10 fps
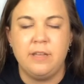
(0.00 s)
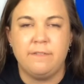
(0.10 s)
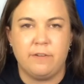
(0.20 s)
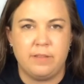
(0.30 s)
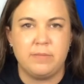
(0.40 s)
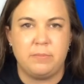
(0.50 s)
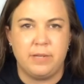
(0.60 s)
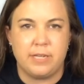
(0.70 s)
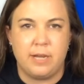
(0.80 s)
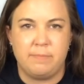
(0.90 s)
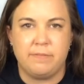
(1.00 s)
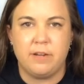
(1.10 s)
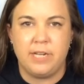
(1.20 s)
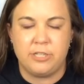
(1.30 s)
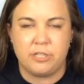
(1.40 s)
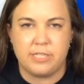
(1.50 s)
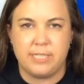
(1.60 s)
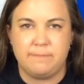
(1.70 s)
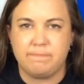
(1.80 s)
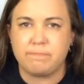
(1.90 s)
for them to pick up if they're
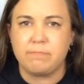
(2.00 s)
interested.